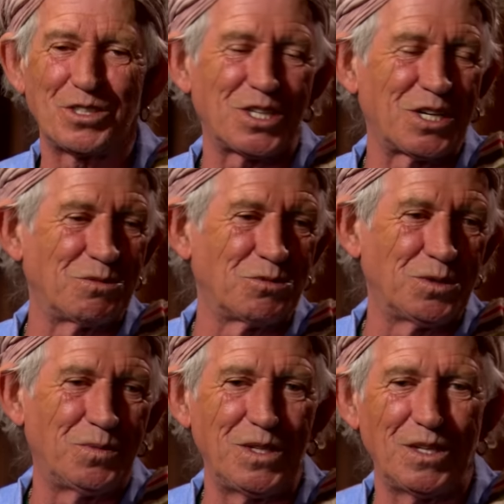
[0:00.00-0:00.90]
said it
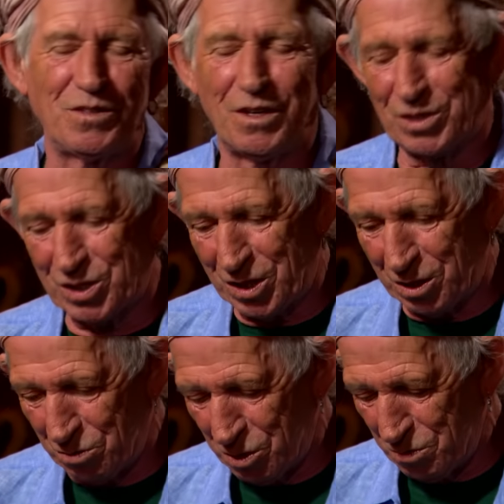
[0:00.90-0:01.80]
would be. I've never said
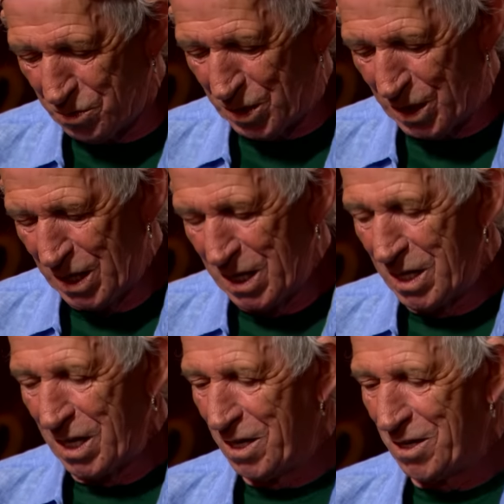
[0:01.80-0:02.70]
it won't be.
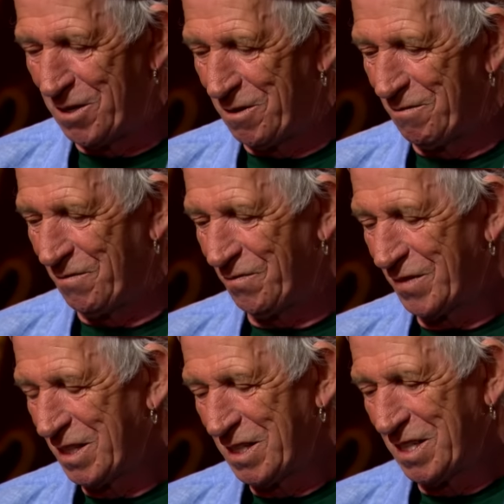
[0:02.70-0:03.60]
Um,
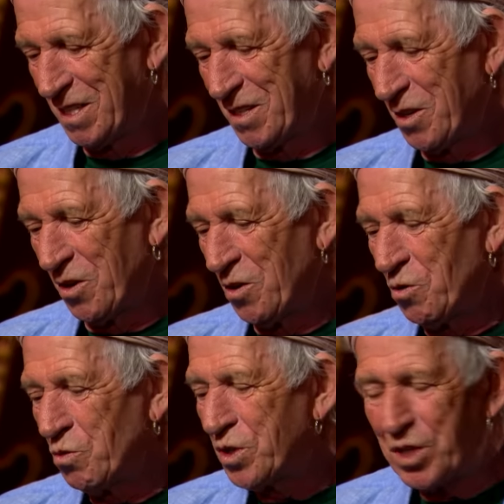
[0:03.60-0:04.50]

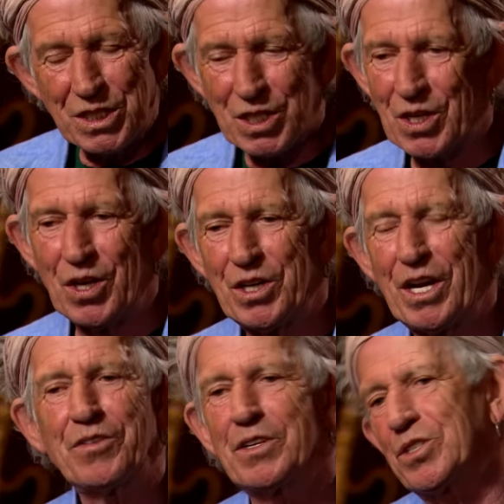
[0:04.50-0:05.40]
with this lot,
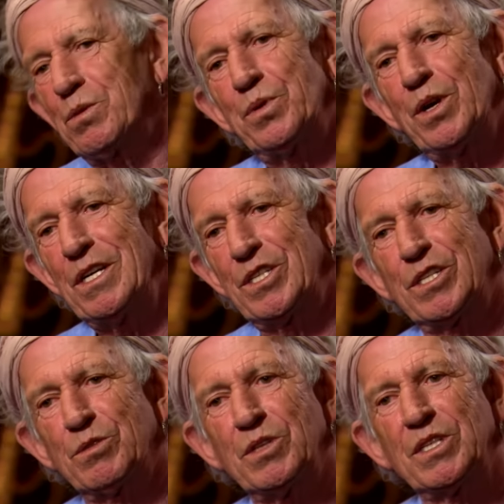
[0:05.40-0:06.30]
nothing
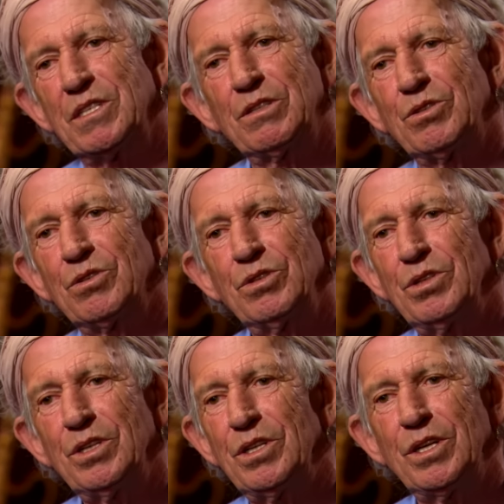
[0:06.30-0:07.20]
surprises me, you know.
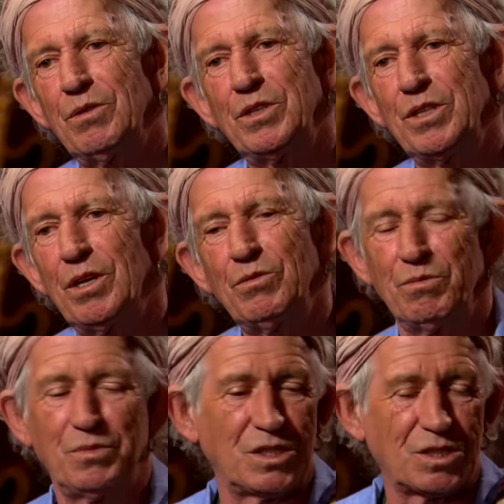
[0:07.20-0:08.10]
I mean, I
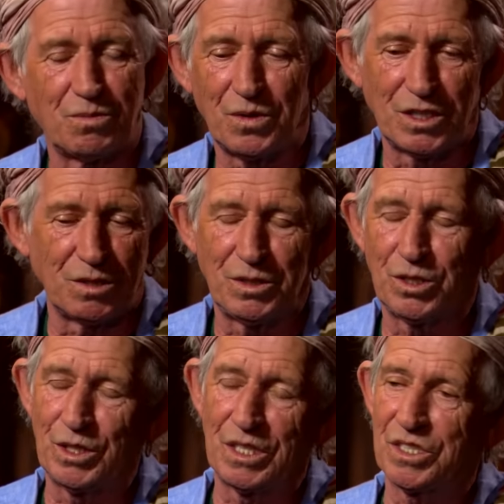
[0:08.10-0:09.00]
wouldn't be surprised if we
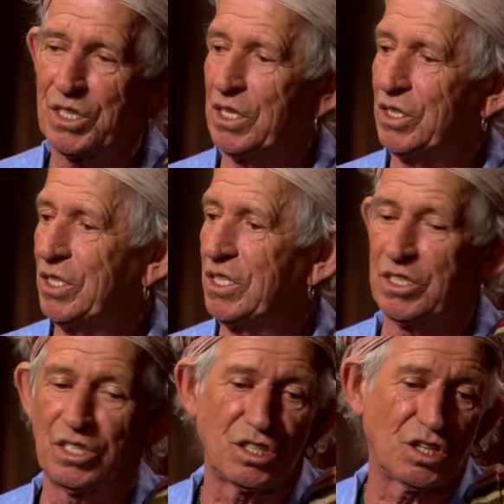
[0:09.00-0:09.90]
do it in ten
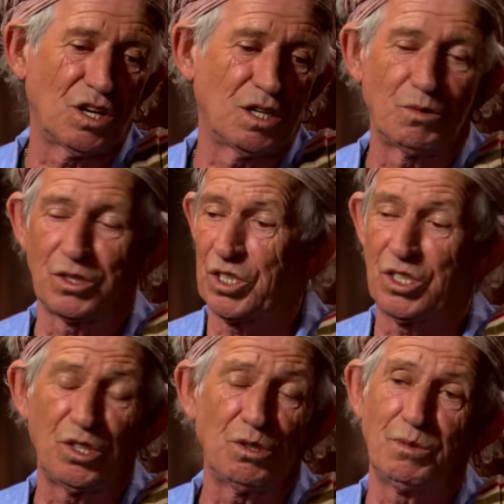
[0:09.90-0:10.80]
years and Charlie Watts will
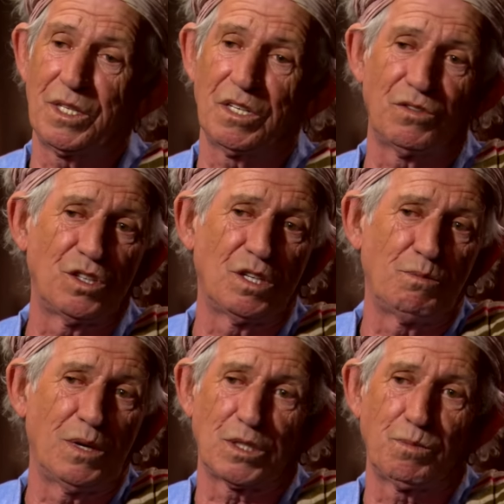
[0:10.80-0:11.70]
still be giving you the
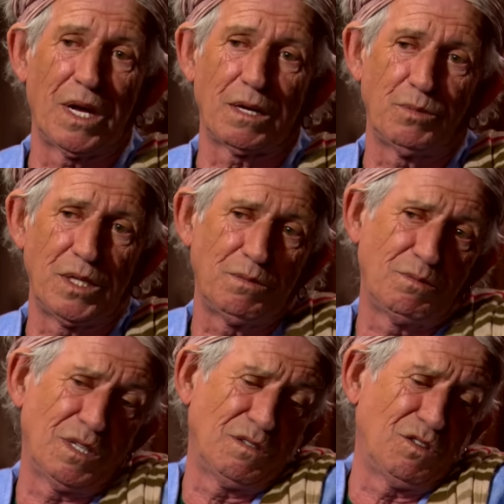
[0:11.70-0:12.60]
best backbeat
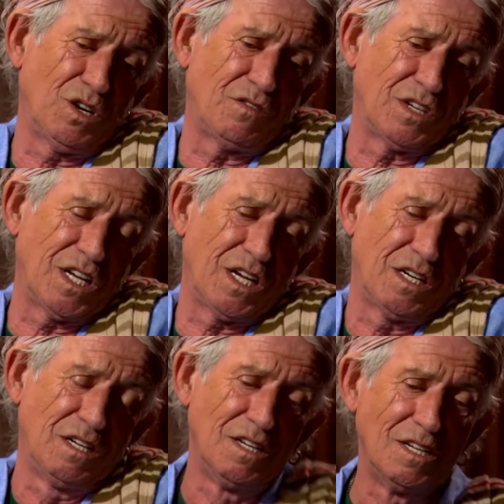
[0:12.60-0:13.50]
that you can ever get.